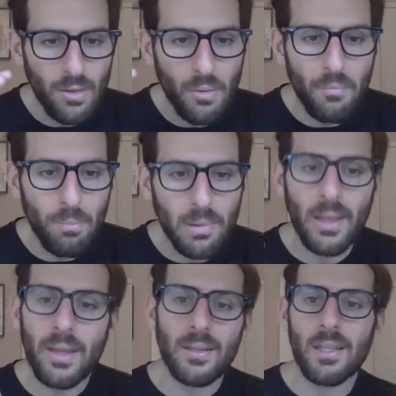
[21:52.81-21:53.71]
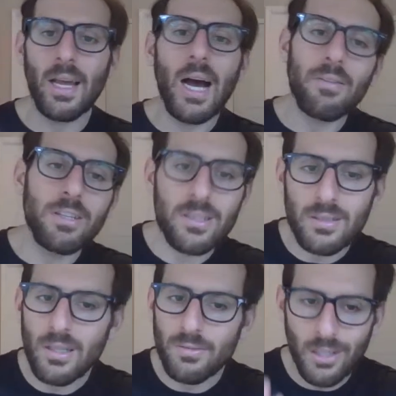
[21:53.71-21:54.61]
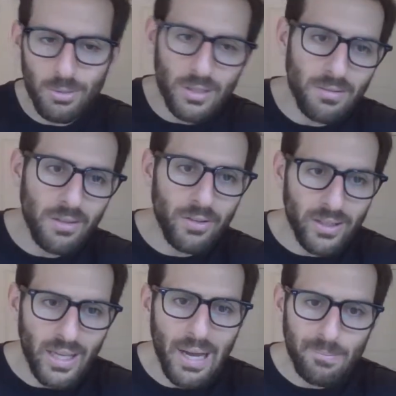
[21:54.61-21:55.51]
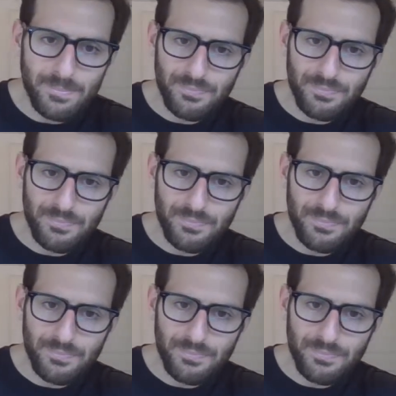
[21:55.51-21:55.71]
the blatantly obvious stuff. I'm just gonna leave it at that.